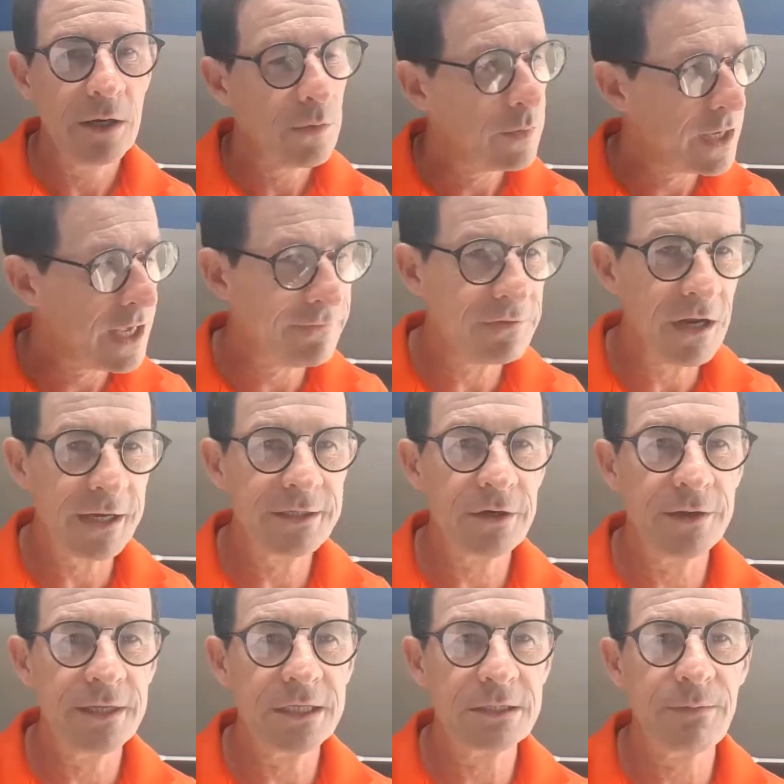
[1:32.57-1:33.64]
We have not
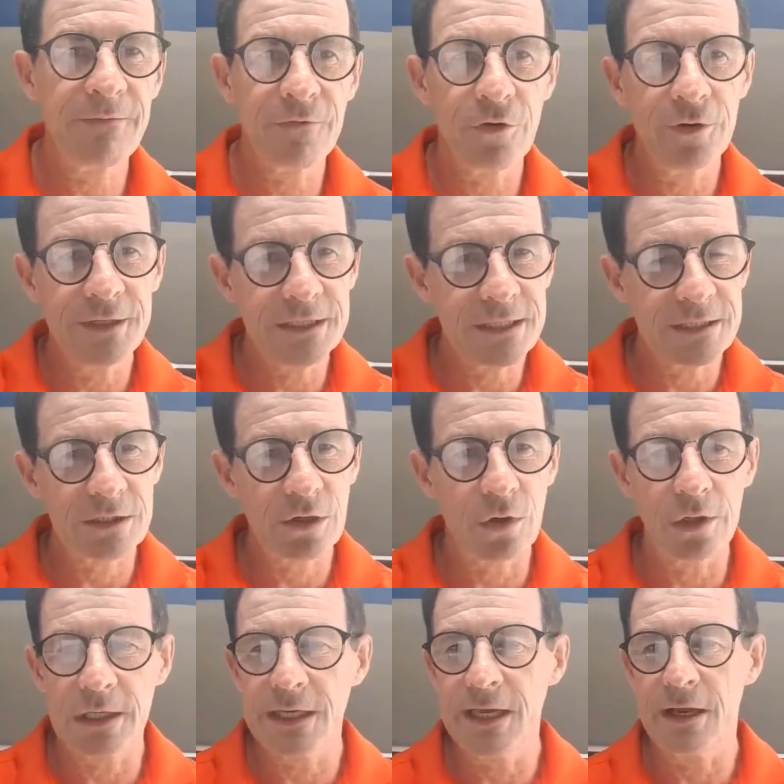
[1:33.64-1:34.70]
done this before. This is
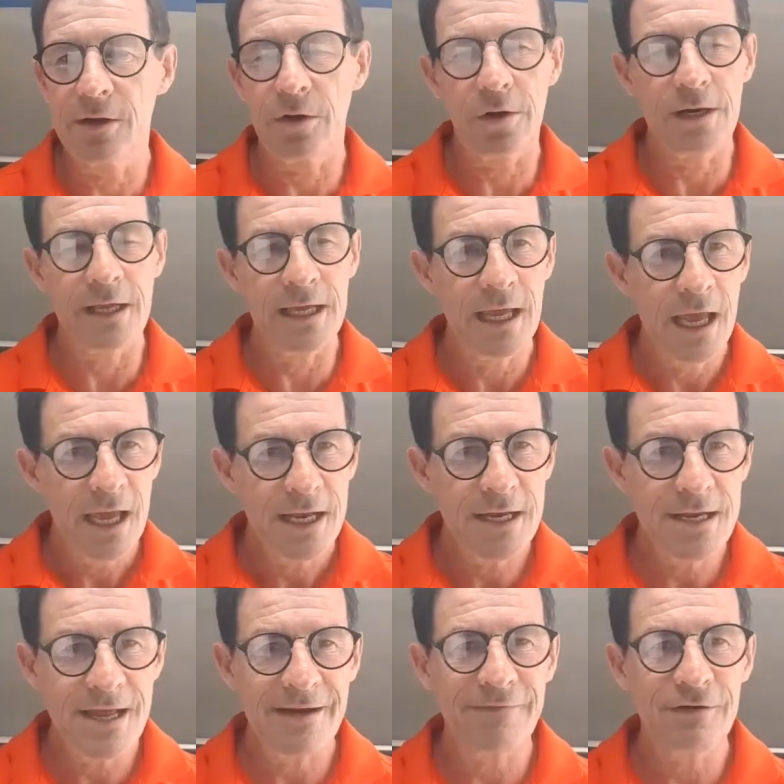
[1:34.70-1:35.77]
totally and utterly
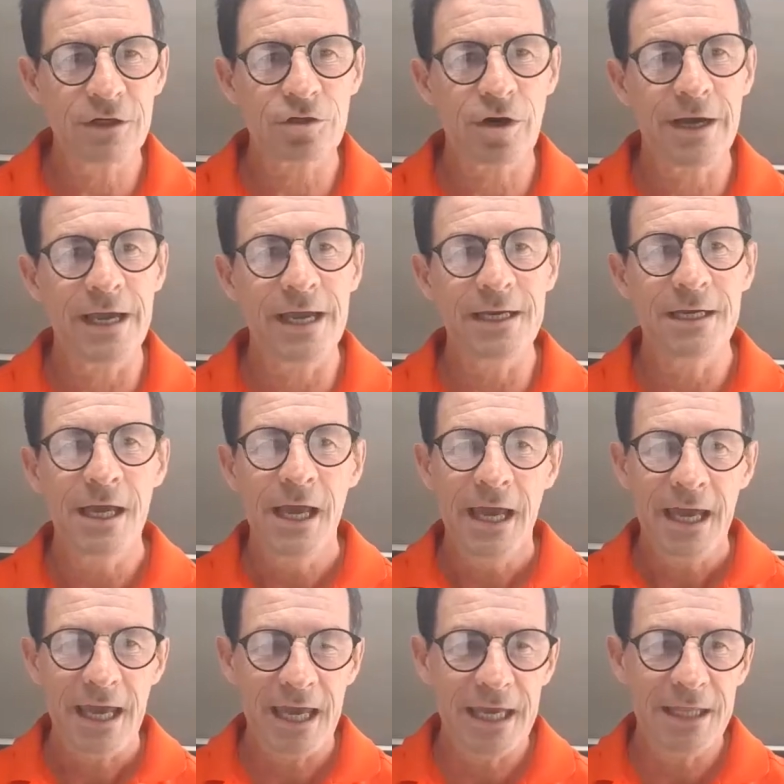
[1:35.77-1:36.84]
never tried
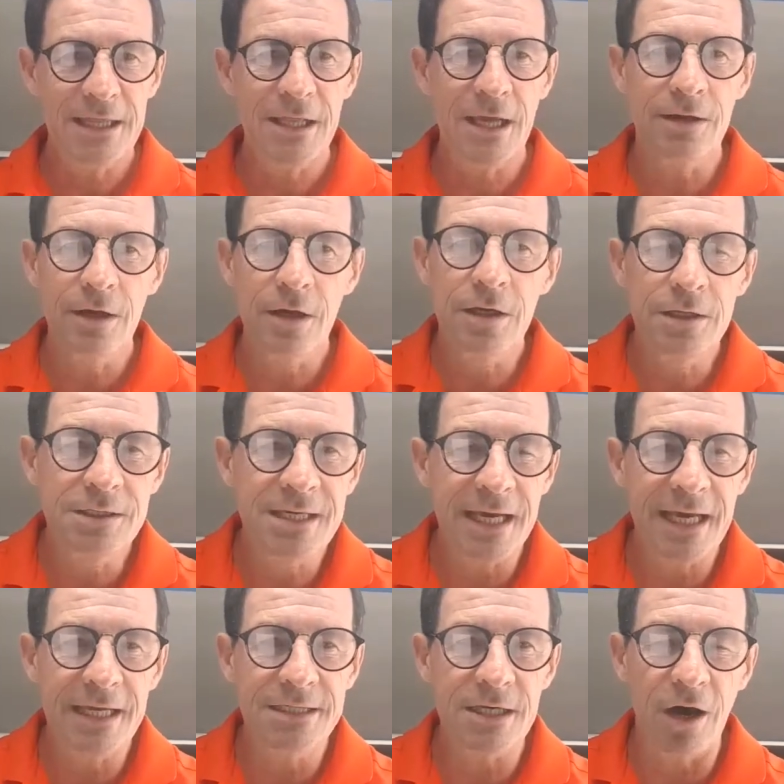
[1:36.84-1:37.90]
in the
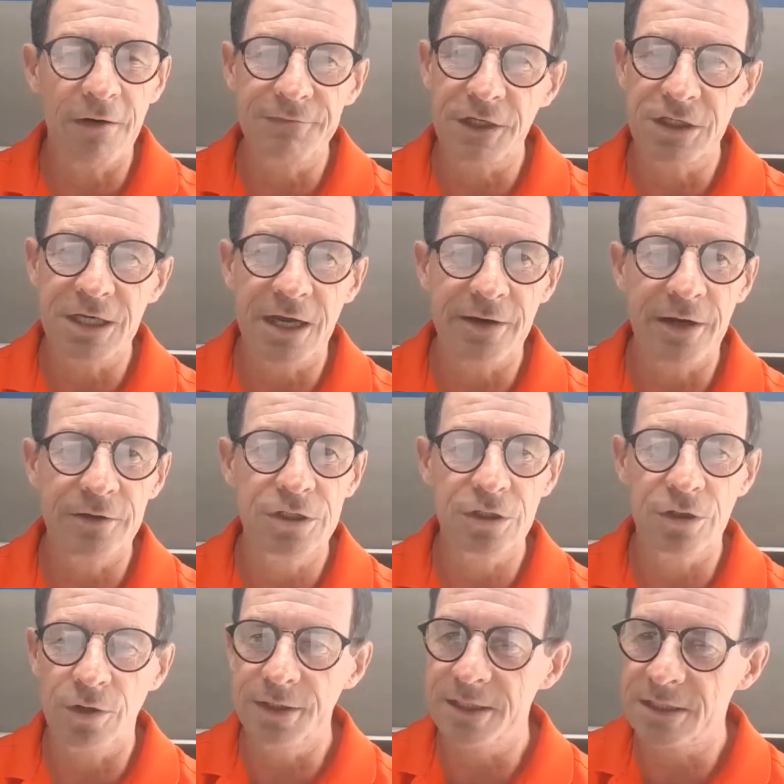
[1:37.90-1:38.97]
days of the Shout Out
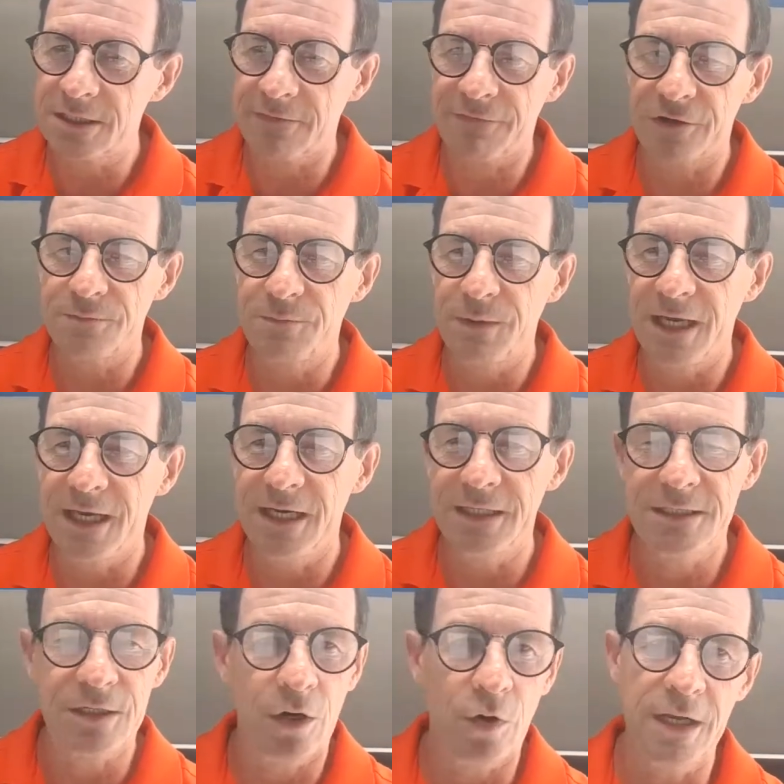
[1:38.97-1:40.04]
Show. This is the first beginning.
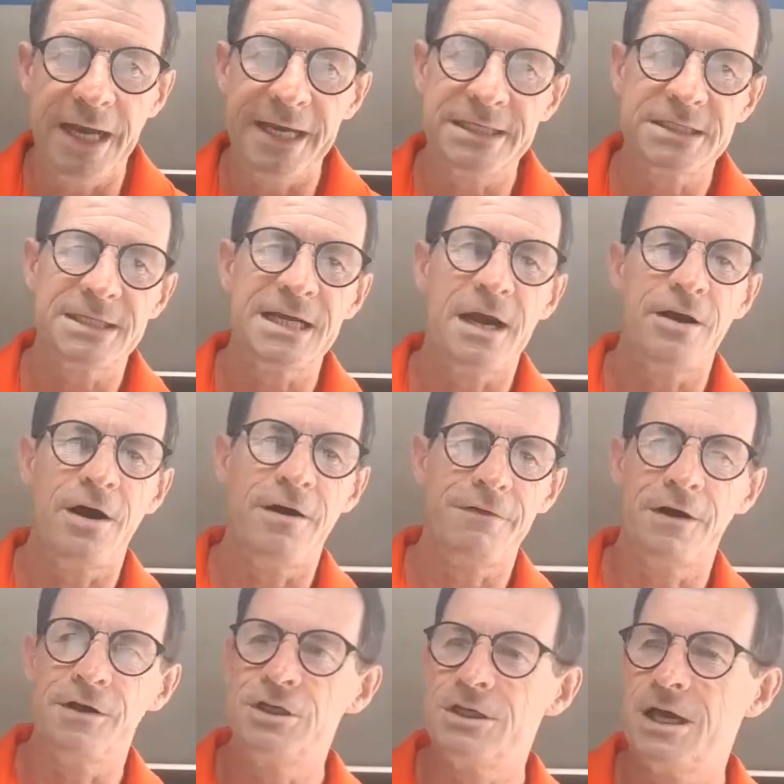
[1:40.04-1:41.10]
So let's start off
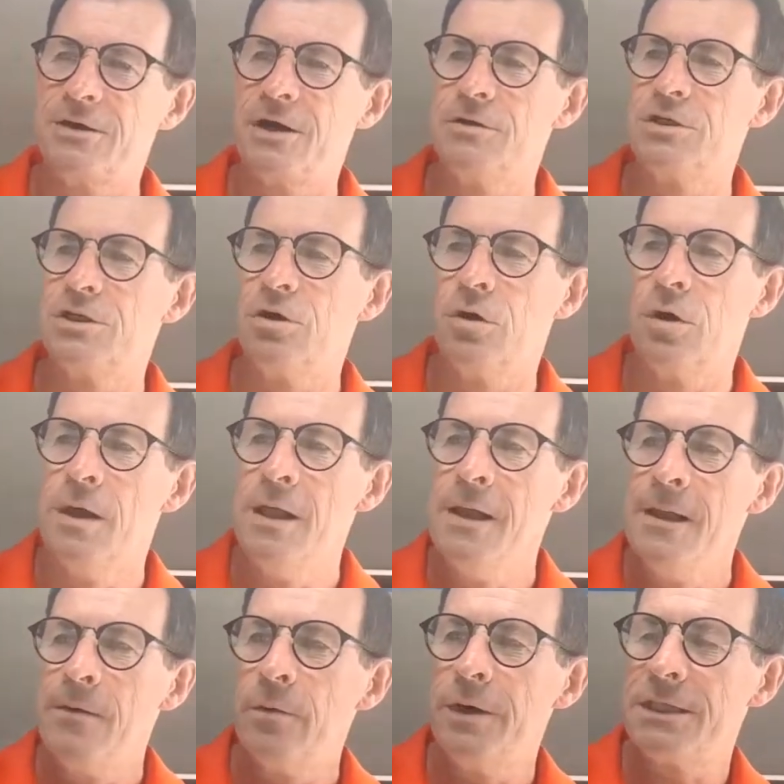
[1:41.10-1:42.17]
our Shout Out Show
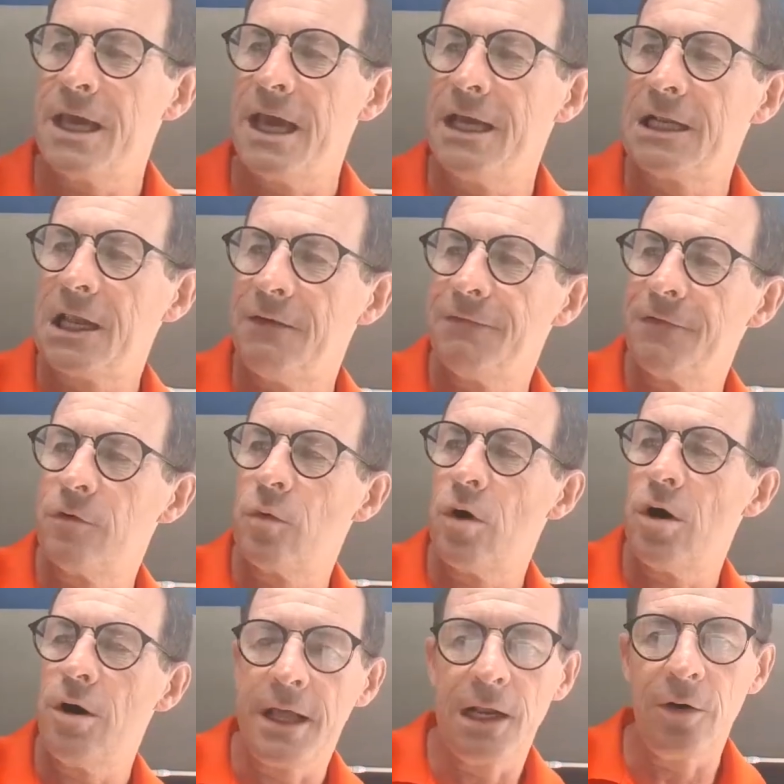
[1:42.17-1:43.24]
with Clifford
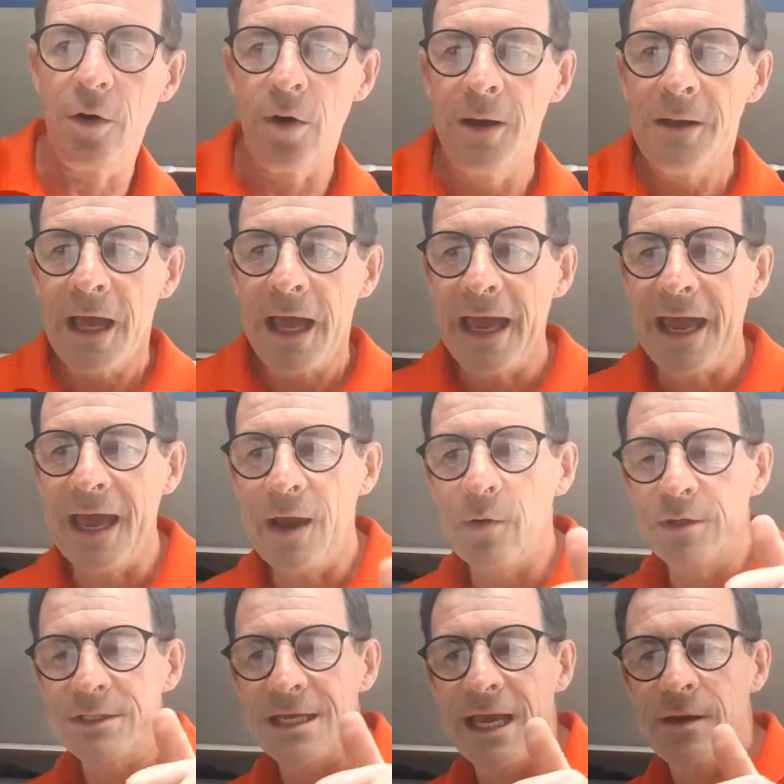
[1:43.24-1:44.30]
Ward. Hello.
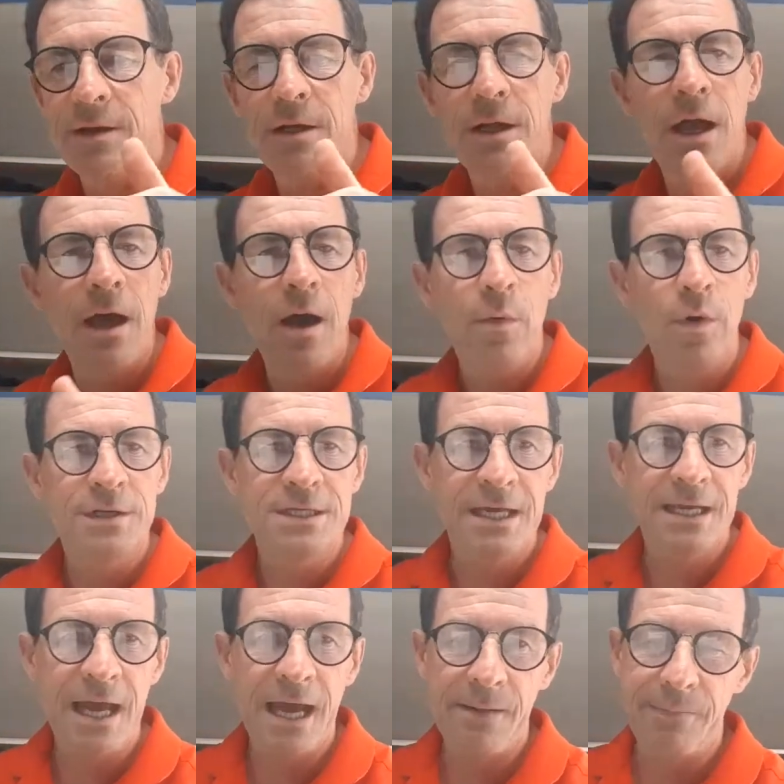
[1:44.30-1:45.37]
We're
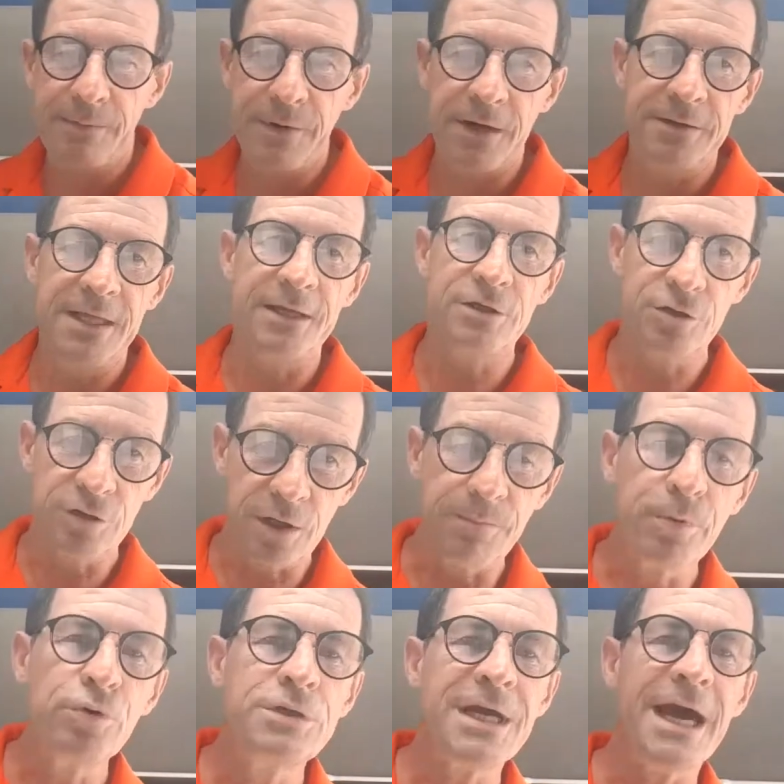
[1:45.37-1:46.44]
saying a happy birthday to the
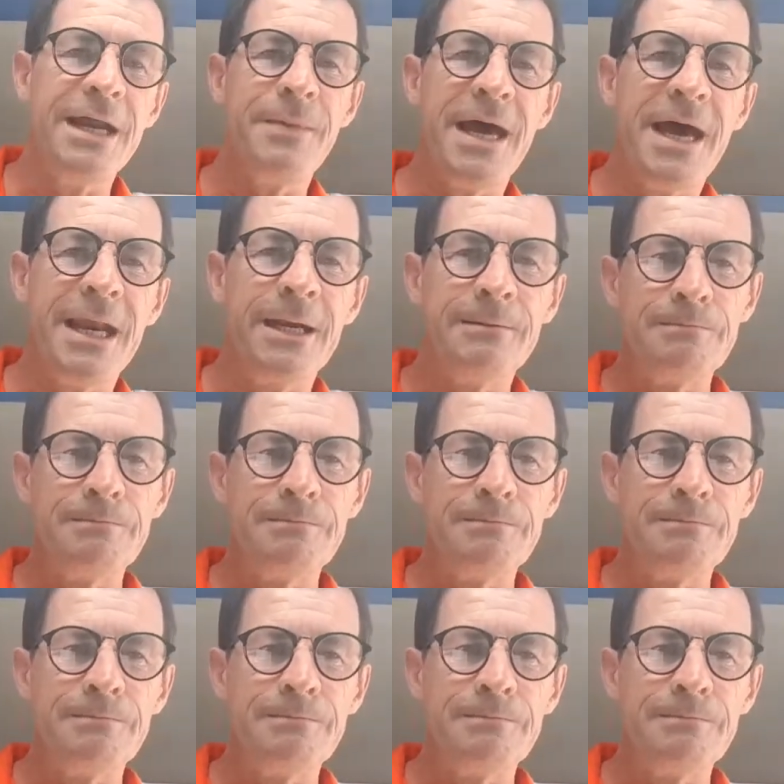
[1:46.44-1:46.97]
Bhutan man.